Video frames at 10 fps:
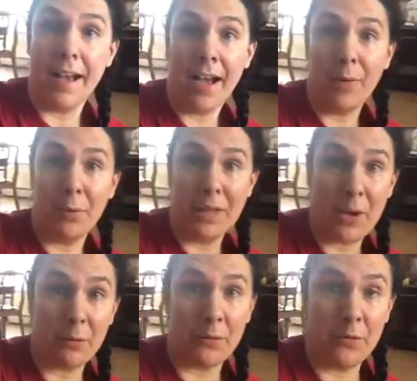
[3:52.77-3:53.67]
I will
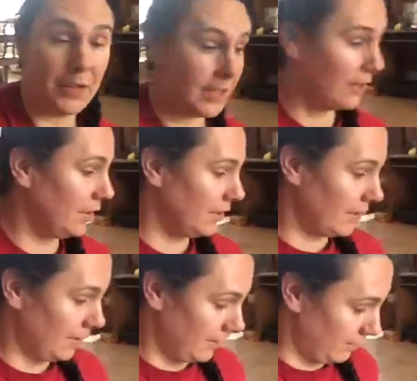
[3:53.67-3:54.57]
now reveal
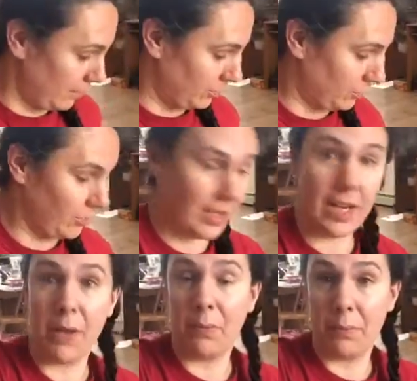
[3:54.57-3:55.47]
the picture
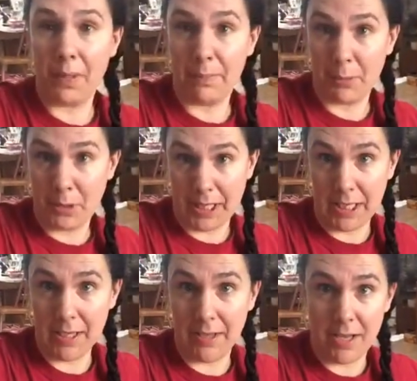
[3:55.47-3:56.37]
that I will be
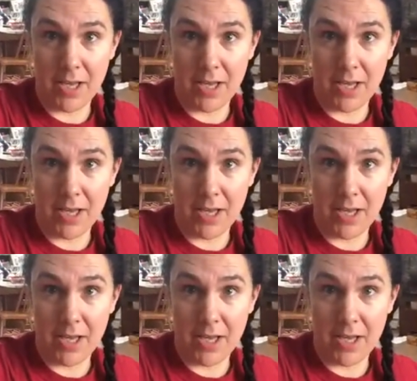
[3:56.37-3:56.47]
putting